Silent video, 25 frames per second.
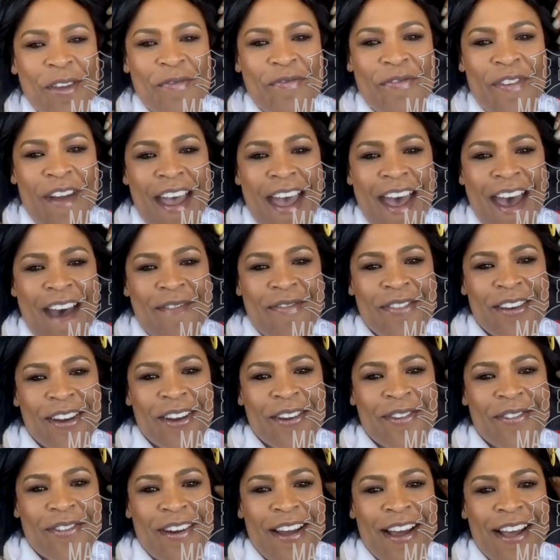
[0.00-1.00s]
you. Forever
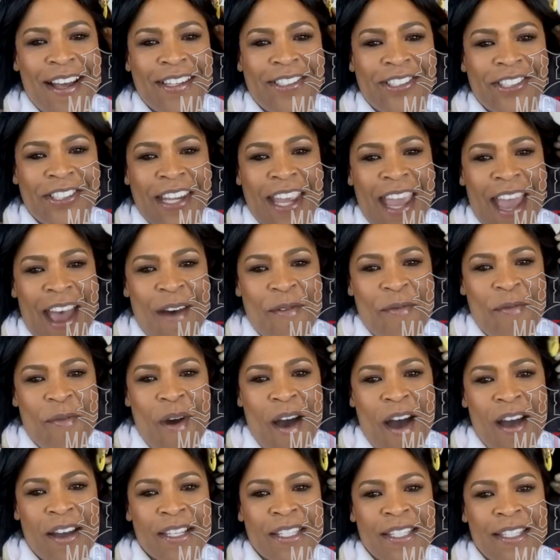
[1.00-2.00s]
crush.
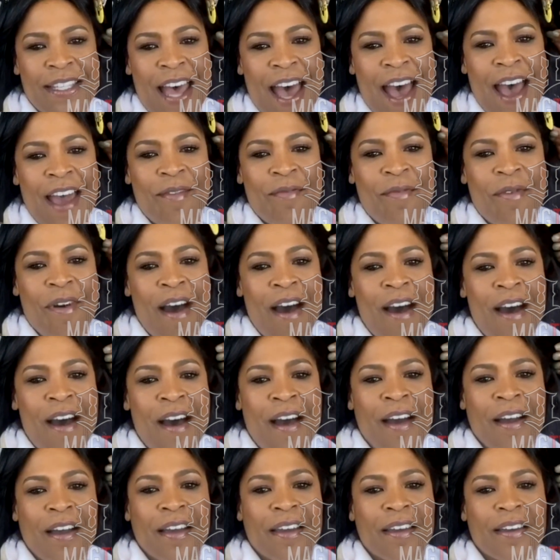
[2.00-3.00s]
Catwalk,
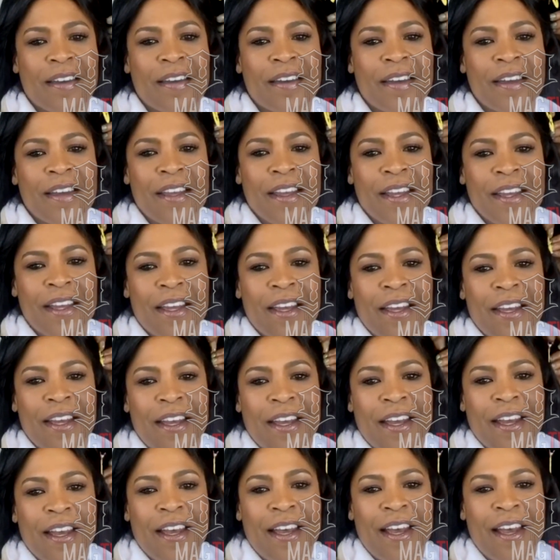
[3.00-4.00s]
sidewalk.
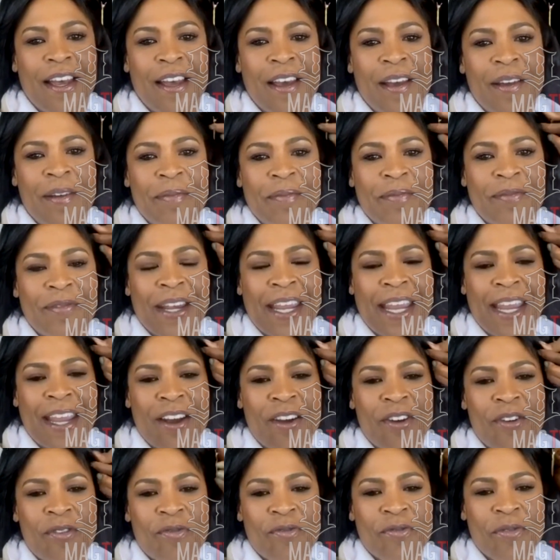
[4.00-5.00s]
Meow. Um,
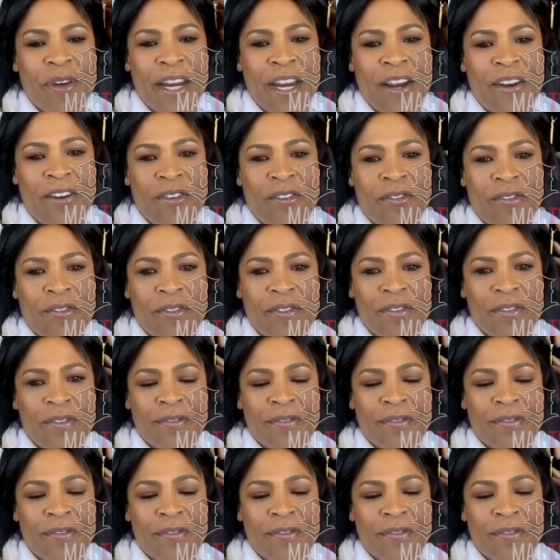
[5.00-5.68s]
meow, meow.